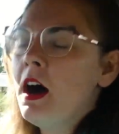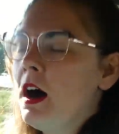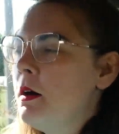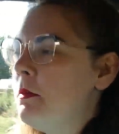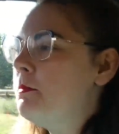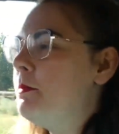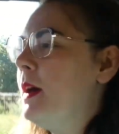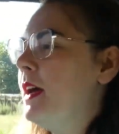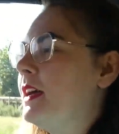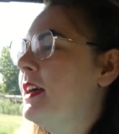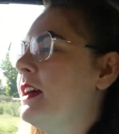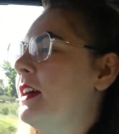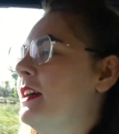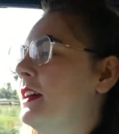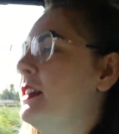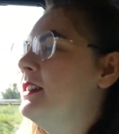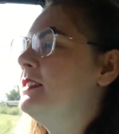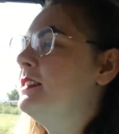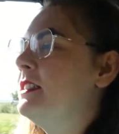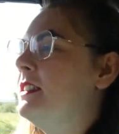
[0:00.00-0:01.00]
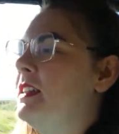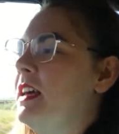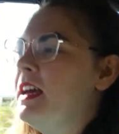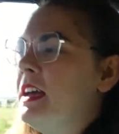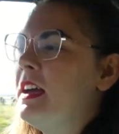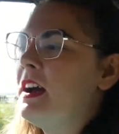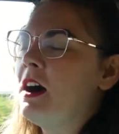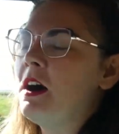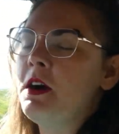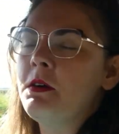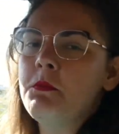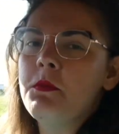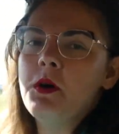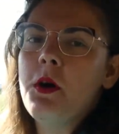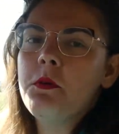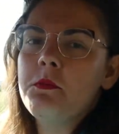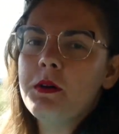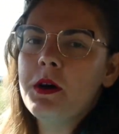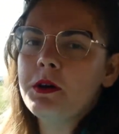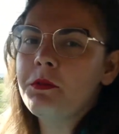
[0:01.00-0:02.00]
I'm Becca, and today I'm
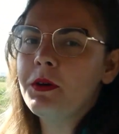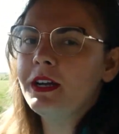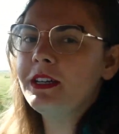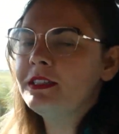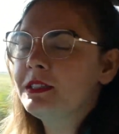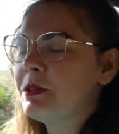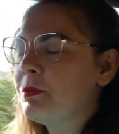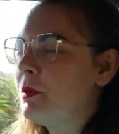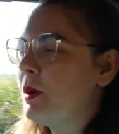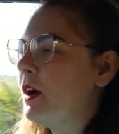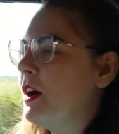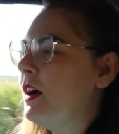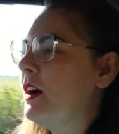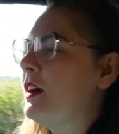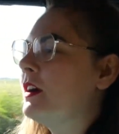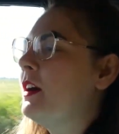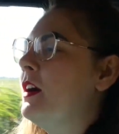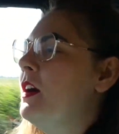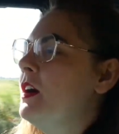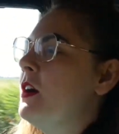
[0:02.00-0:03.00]
on my way to work